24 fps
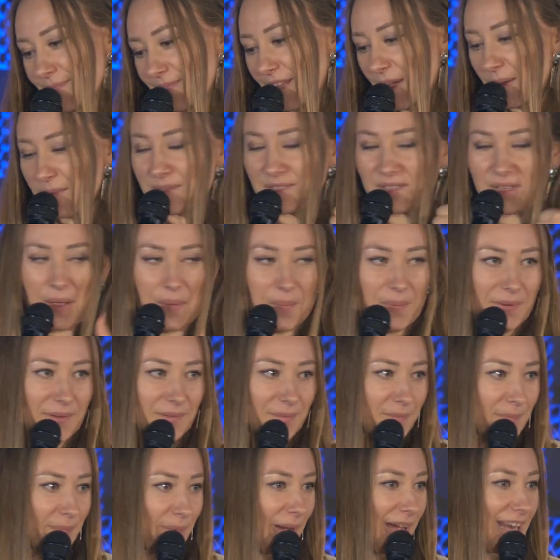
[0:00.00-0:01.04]
If
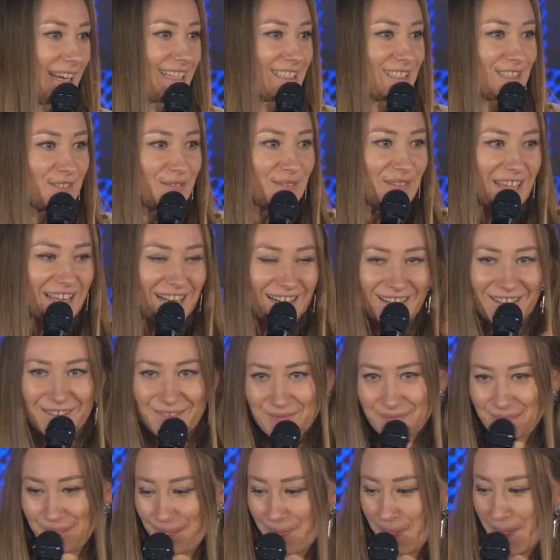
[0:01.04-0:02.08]
you found out
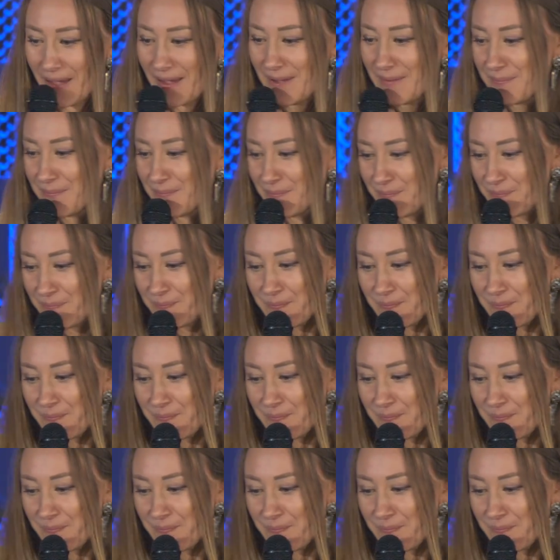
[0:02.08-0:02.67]
this, just